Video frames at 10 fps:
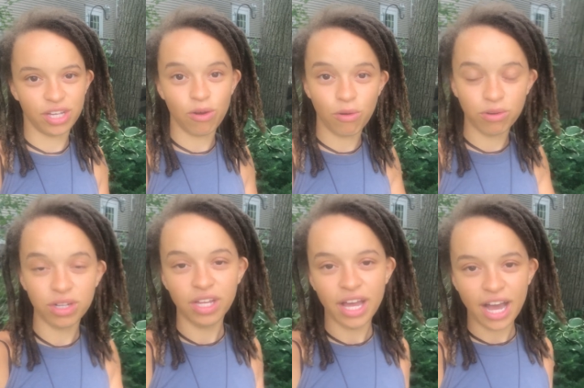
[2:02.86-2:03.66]
like hold,
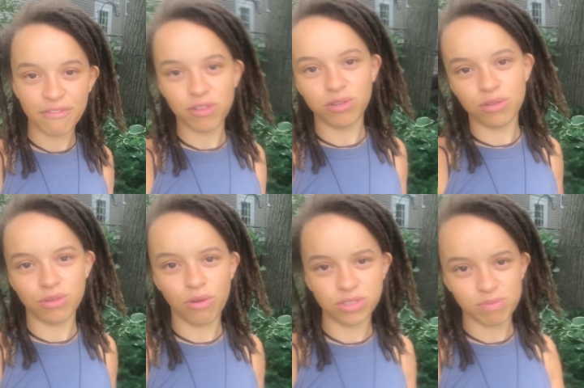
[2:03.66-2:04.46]
have
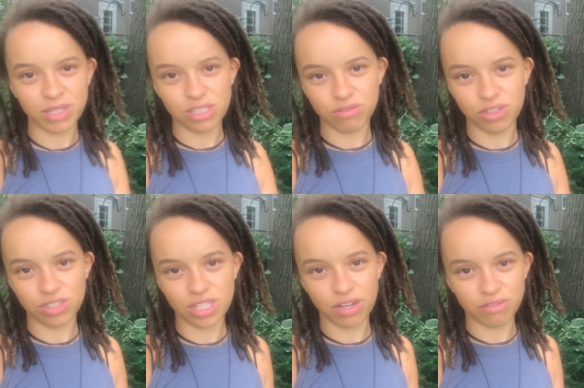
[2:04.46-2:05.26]
you hold space for
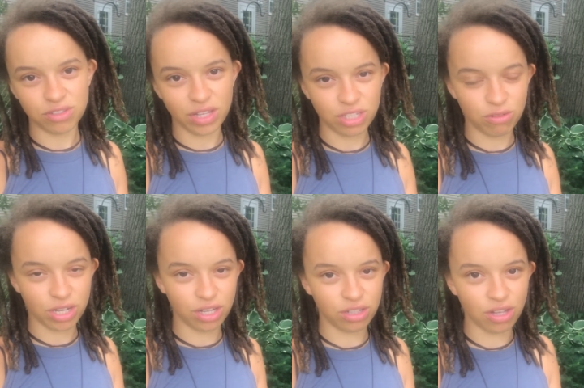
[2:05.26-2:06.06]
yourself so that you
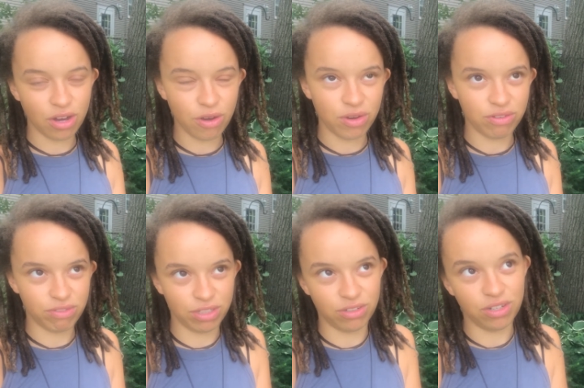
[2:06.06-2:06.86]
can glow and
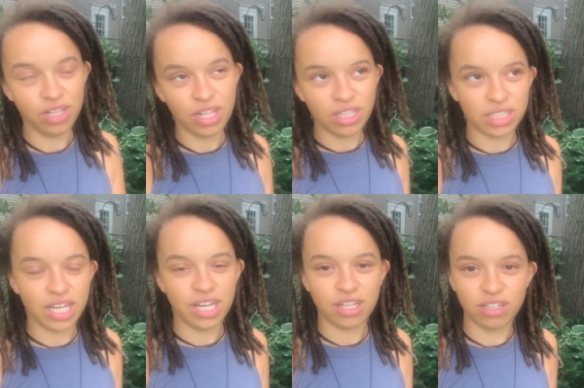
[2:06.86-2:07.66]
feel
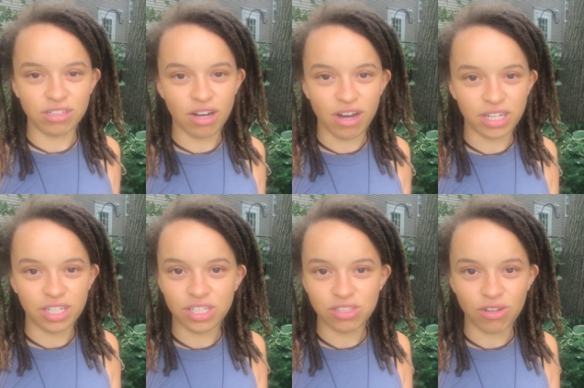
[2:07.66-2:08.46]
like a
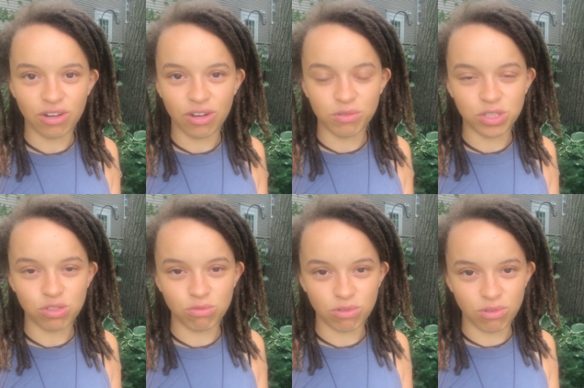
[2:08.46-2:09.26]
goddess, all
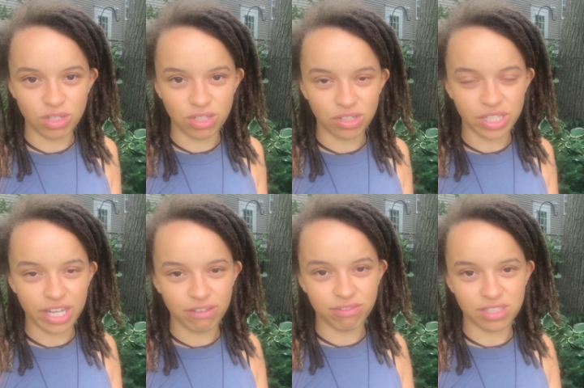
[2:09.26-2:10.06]
ritual in your
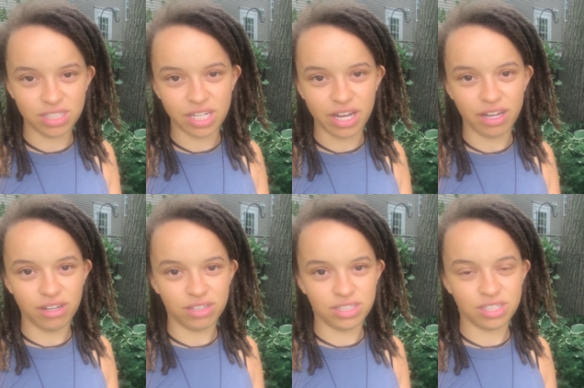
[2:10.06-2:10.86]
life and
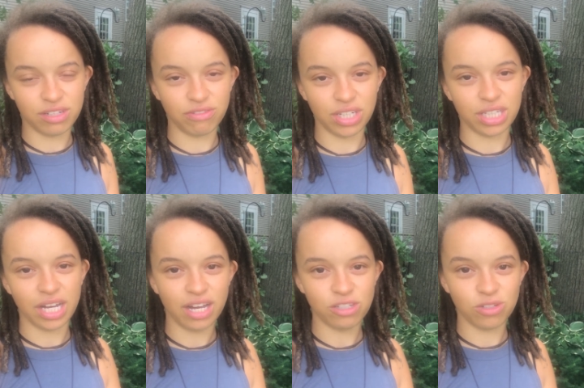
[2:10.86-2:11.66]
style and stuff like
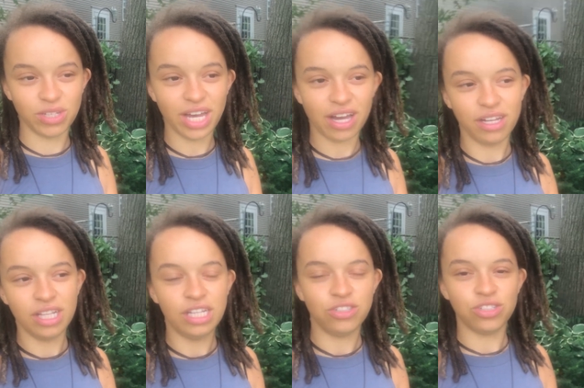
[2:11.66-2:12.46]
that. So yeah,
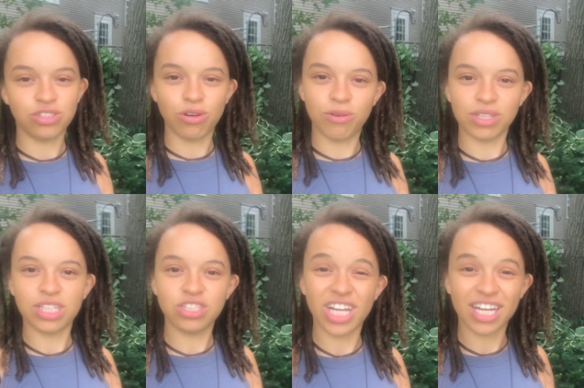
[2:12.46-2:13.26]
just
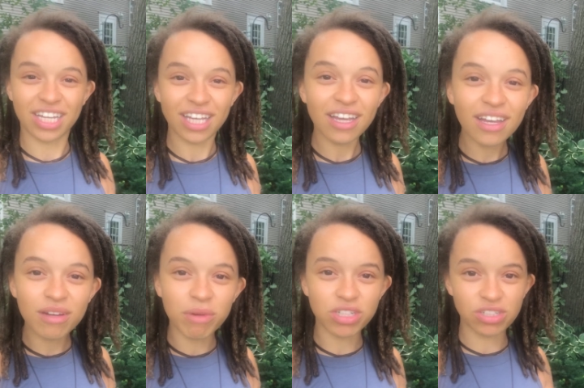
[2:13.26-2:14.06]
totally checking
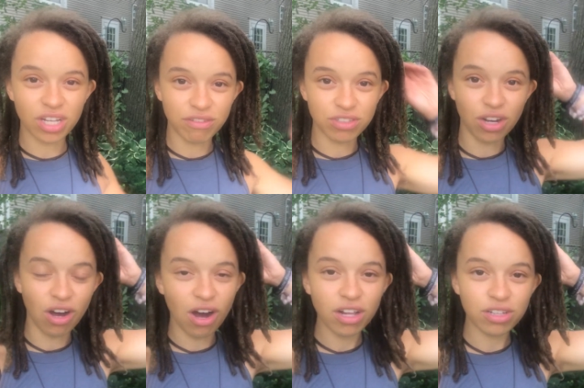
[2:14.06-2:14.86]
in. Much love to
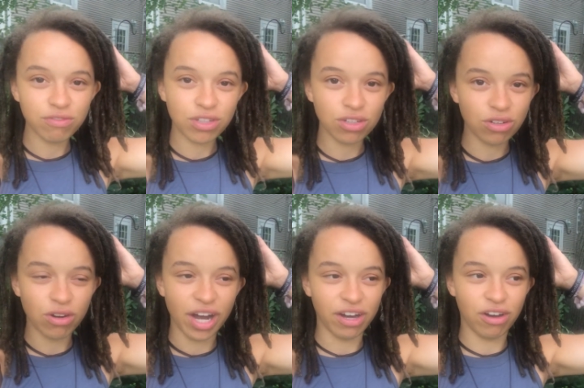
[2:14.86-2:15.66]
all of
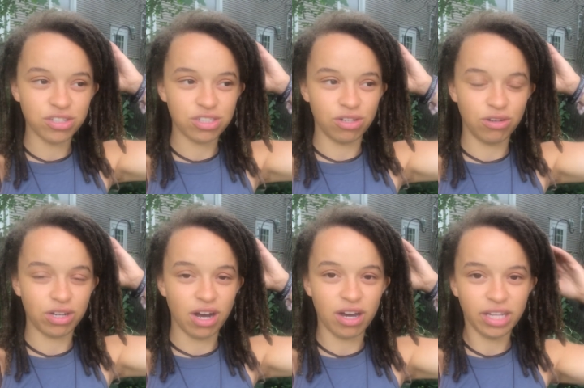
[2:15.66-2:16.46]
you. I also
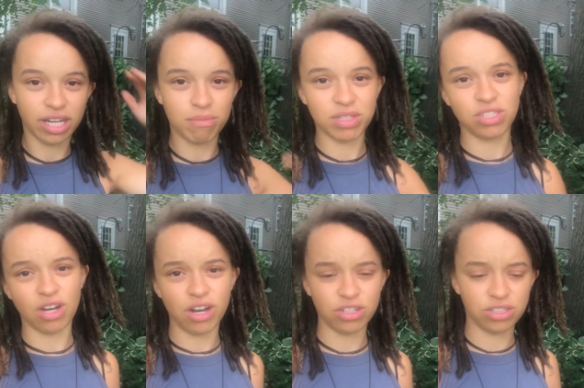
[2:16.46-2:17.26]
got like a
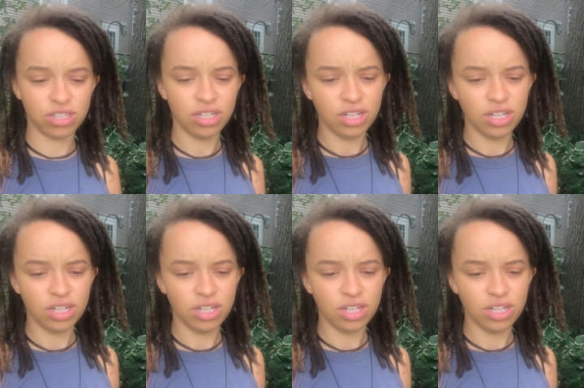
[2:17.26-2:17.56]
massage